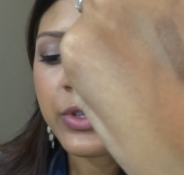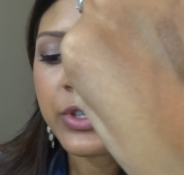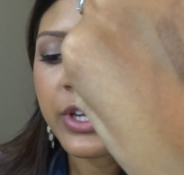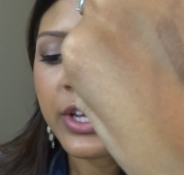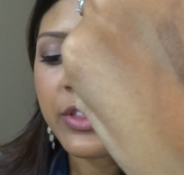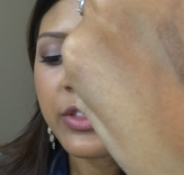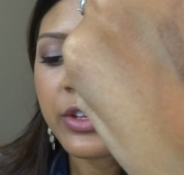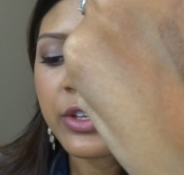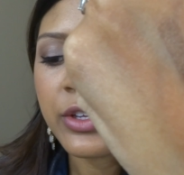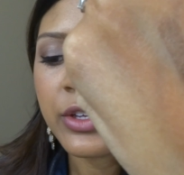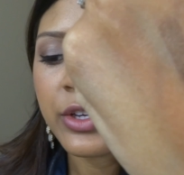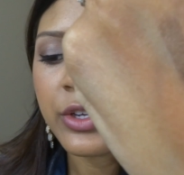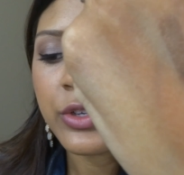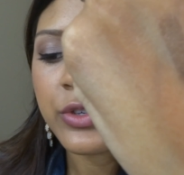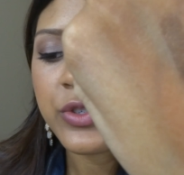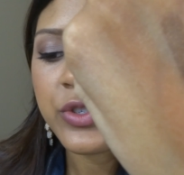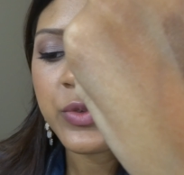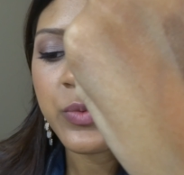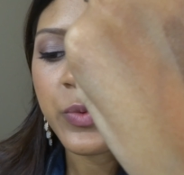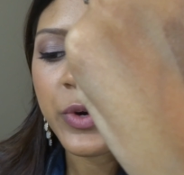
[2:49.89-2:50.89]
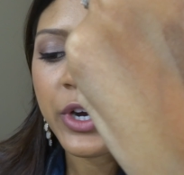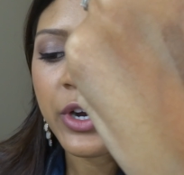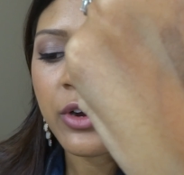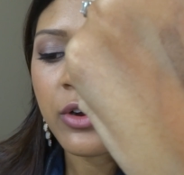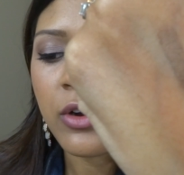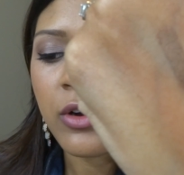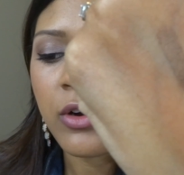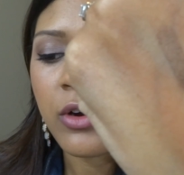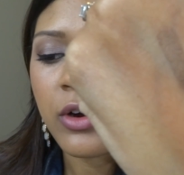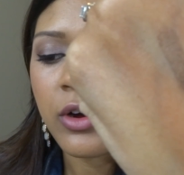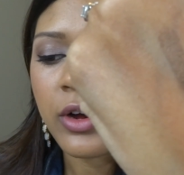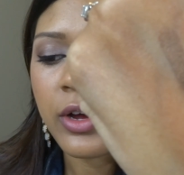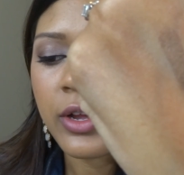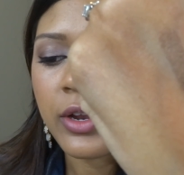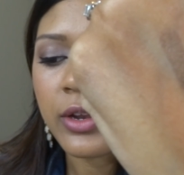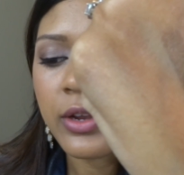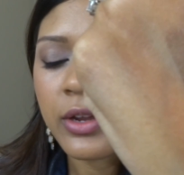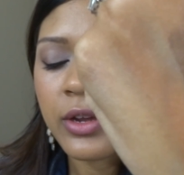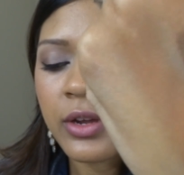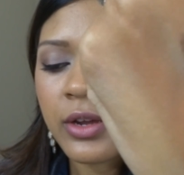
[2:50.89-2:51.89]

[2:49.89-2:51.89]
Nothing you should wear on